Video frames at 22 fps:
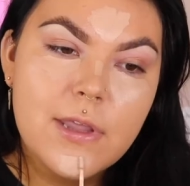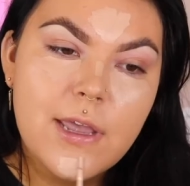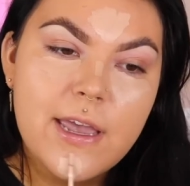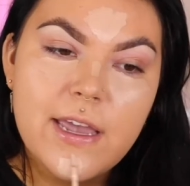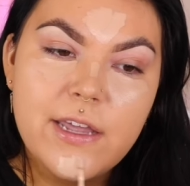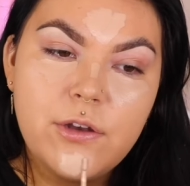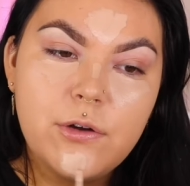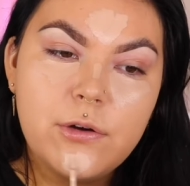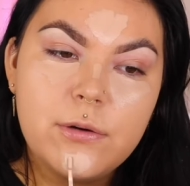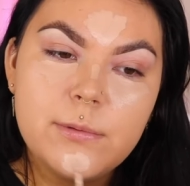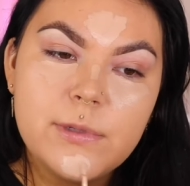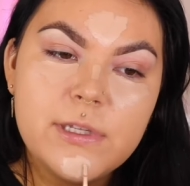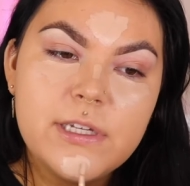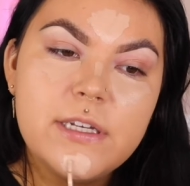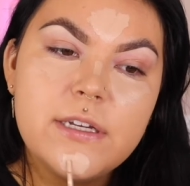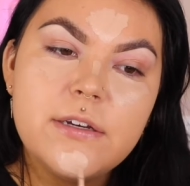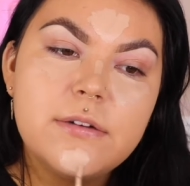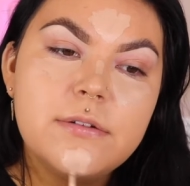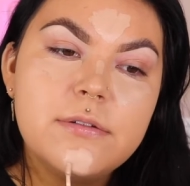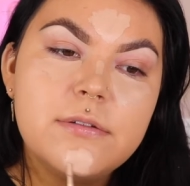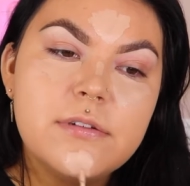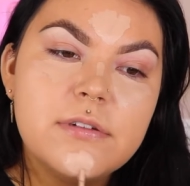I normally
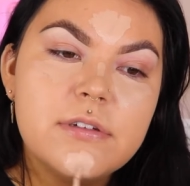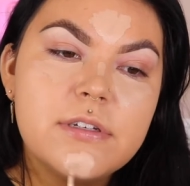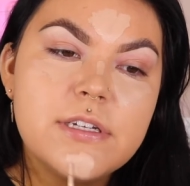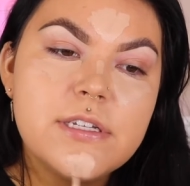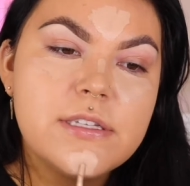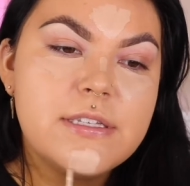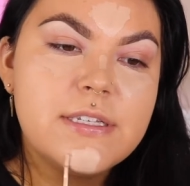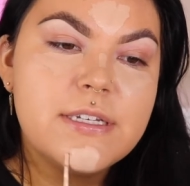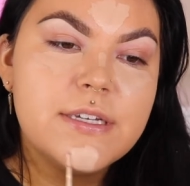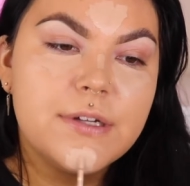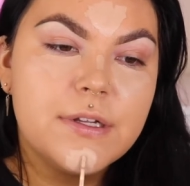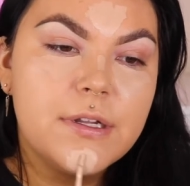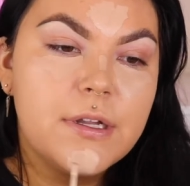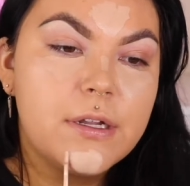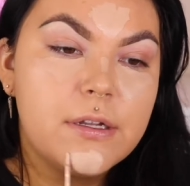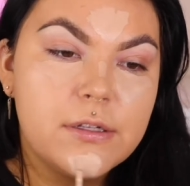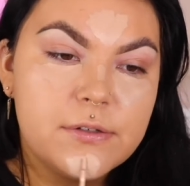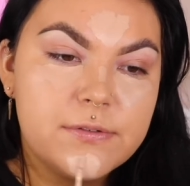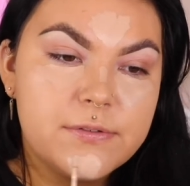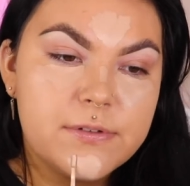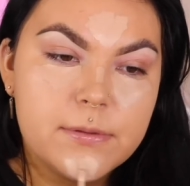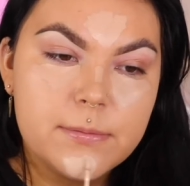don't conceal
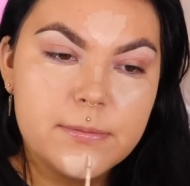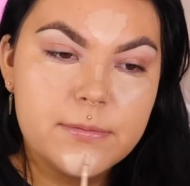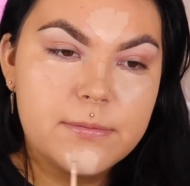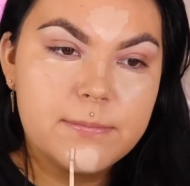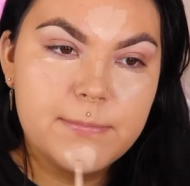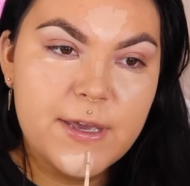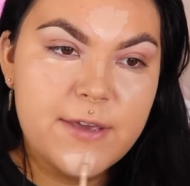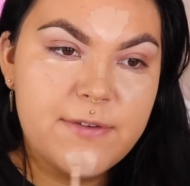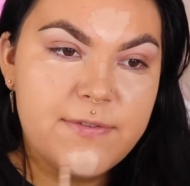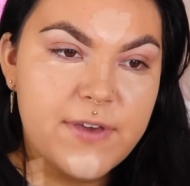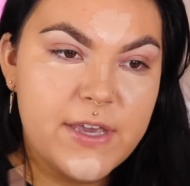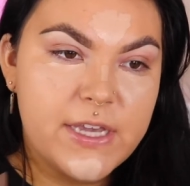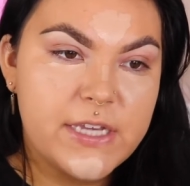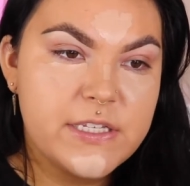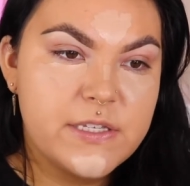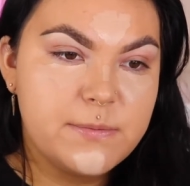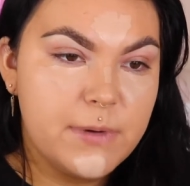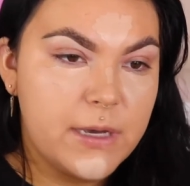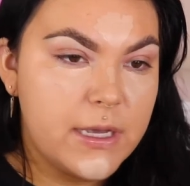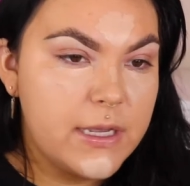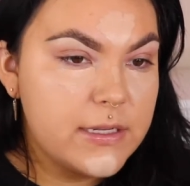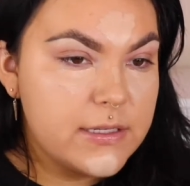all over my face,
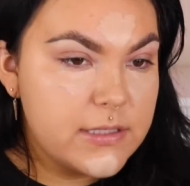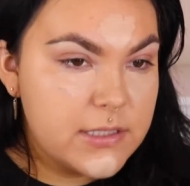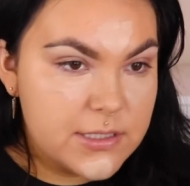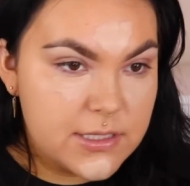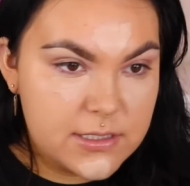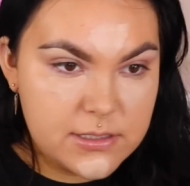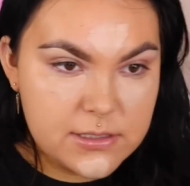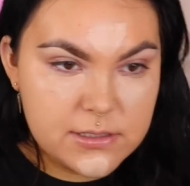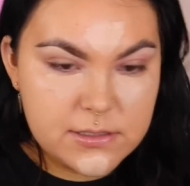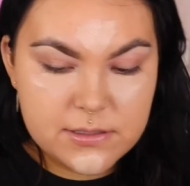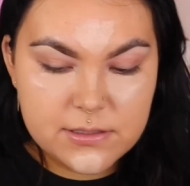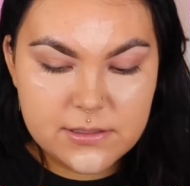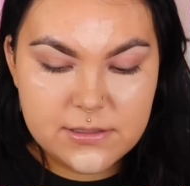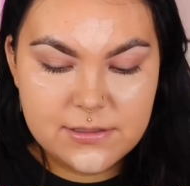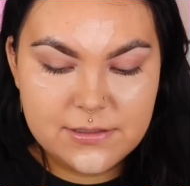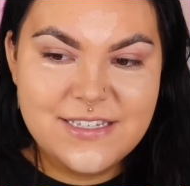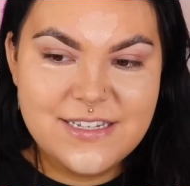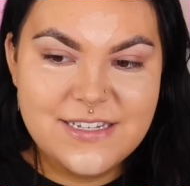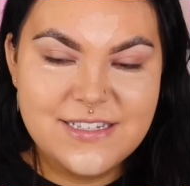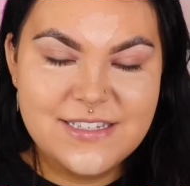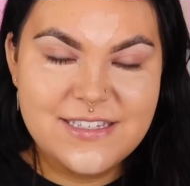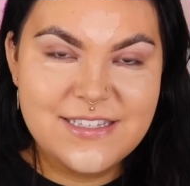but since
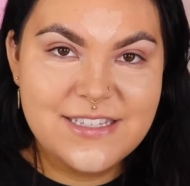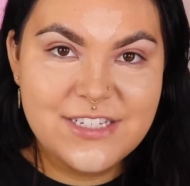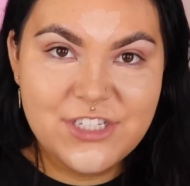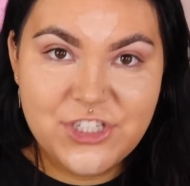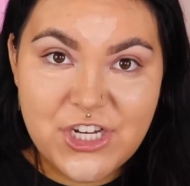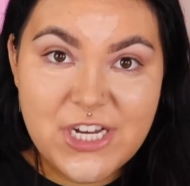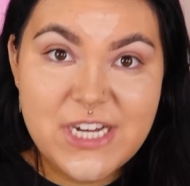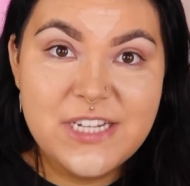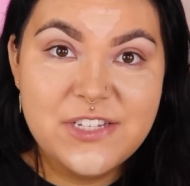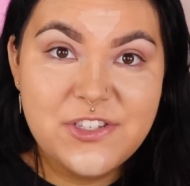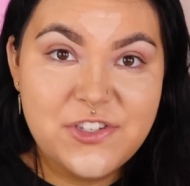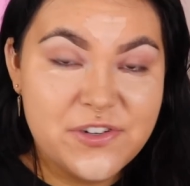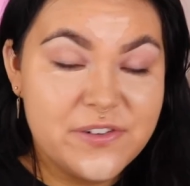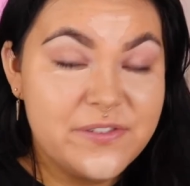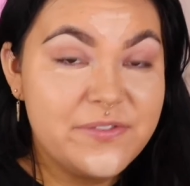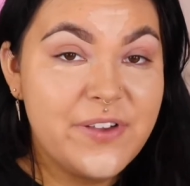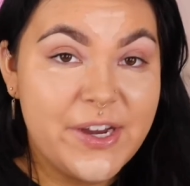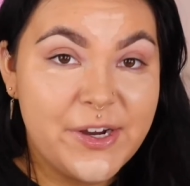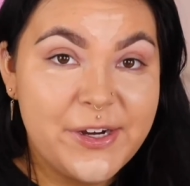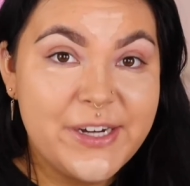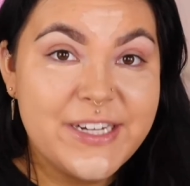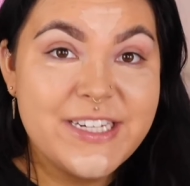the shades are
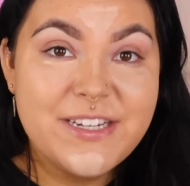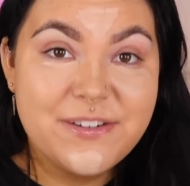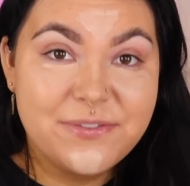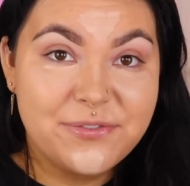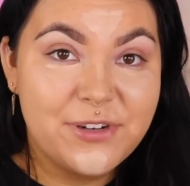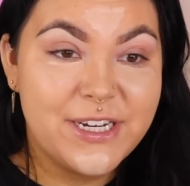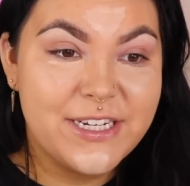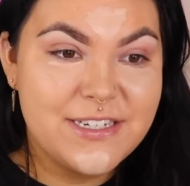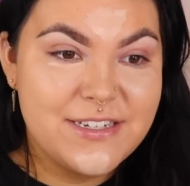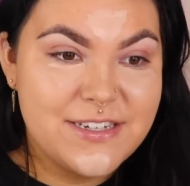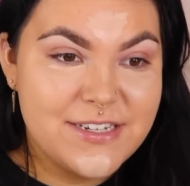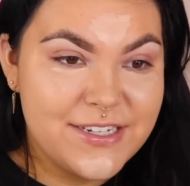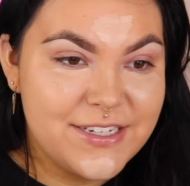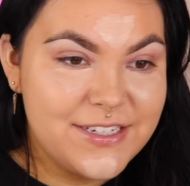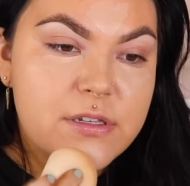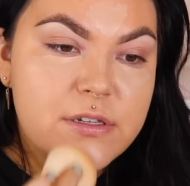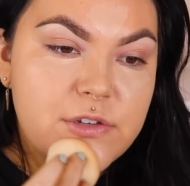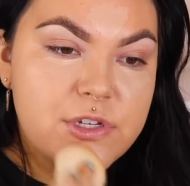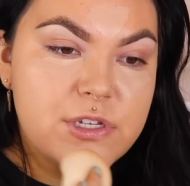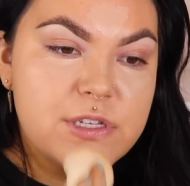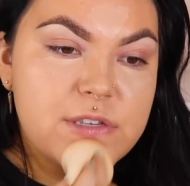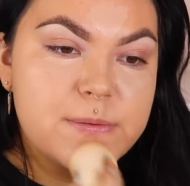very different,
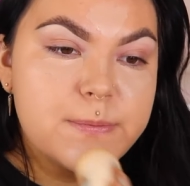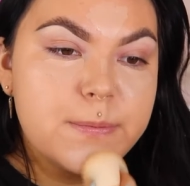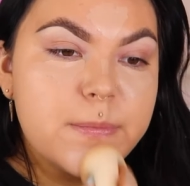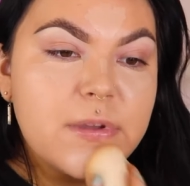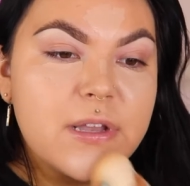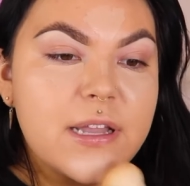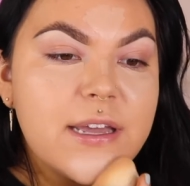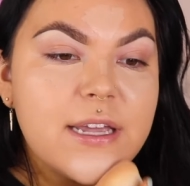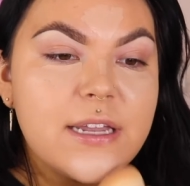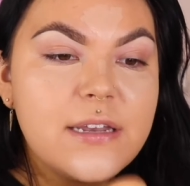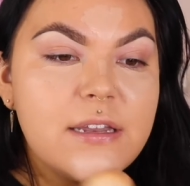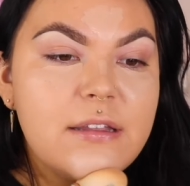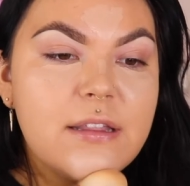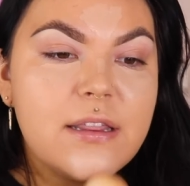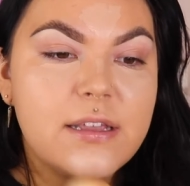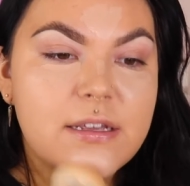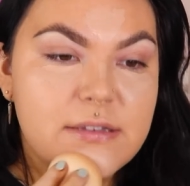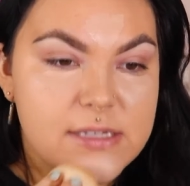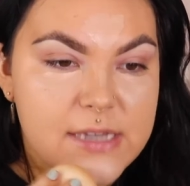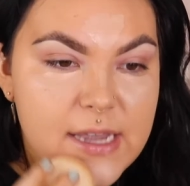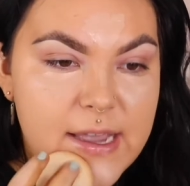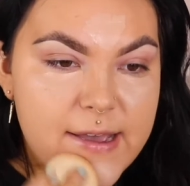let's just blend
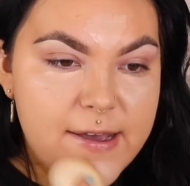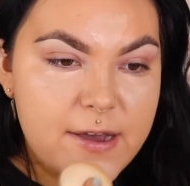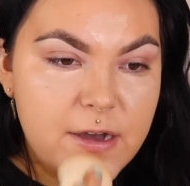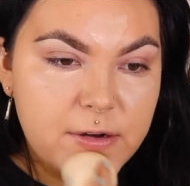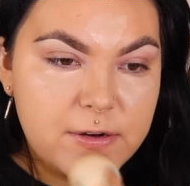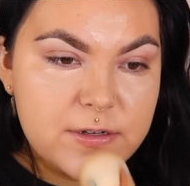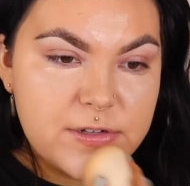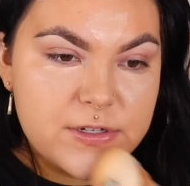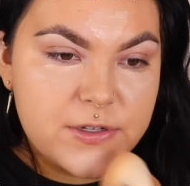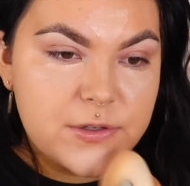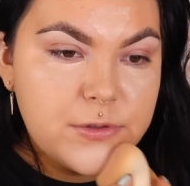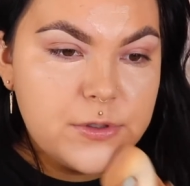this out.